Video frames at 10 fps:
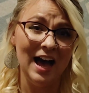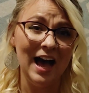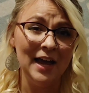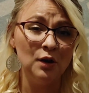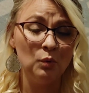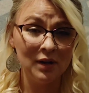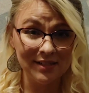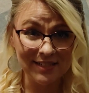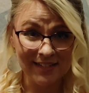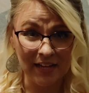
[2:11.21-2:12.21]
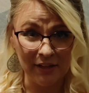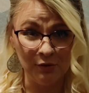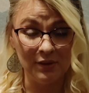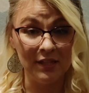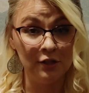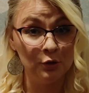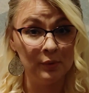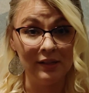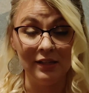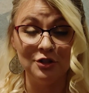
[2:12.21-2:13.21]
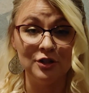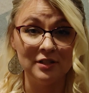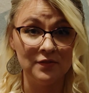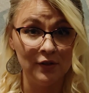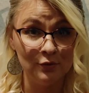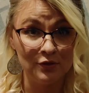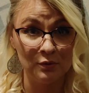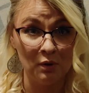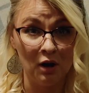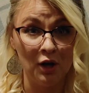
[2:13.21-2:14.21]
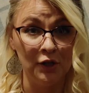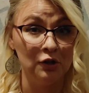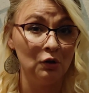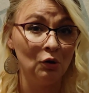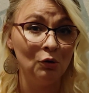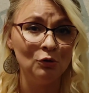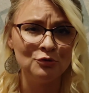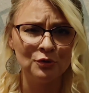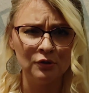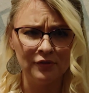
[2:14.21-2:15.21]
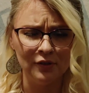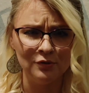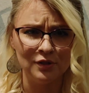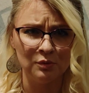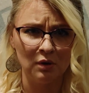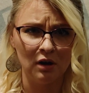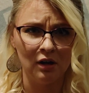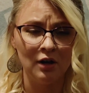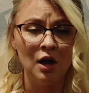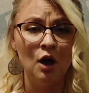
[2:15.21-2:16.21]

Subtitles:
I don't want to tell you that your religious views are wrong, your cultural views are wrong,